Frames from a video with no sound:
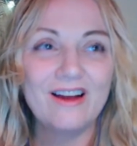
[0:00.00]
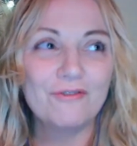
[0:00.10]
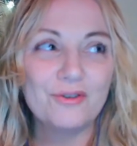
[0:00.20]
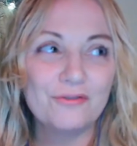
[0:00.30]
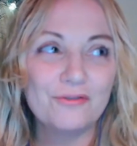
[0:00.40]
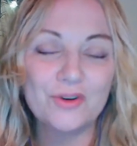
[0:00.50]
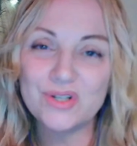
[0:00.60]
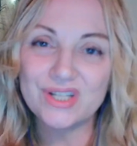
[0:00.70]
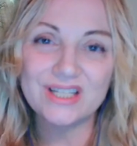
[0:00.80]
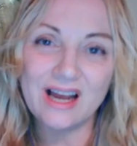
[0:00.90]
for the
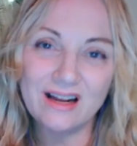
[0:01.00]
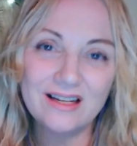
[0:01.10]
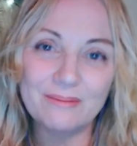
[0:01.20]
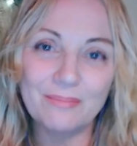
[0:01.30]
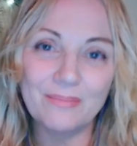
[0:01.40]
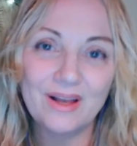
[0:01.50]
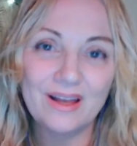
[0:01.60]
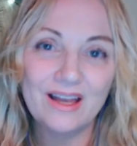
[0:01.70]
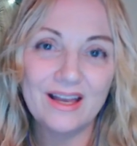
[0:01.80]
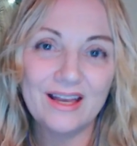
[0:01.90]
first time
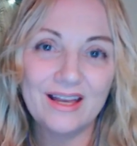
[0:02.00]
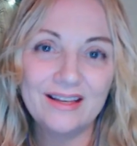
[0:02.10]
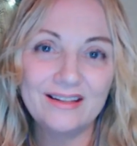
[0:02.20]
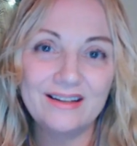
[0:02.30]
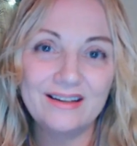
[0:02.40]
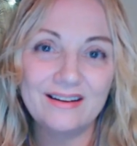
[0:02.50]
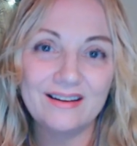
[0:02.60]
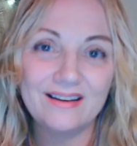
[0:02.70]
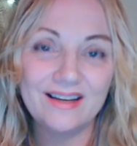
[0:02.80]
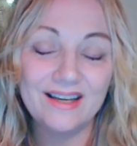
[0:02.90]
in
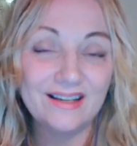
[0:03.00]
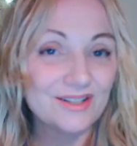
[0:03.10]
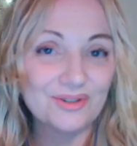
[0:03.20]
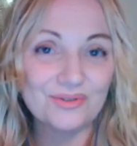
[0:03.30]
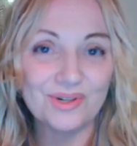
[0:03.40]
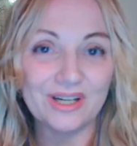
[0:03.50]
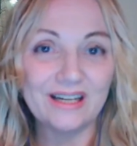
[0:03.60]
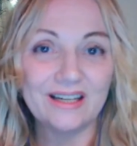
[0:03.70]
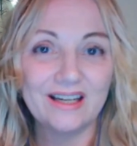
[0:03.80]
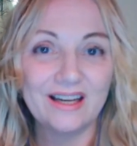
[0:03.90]

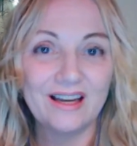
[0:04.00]
history,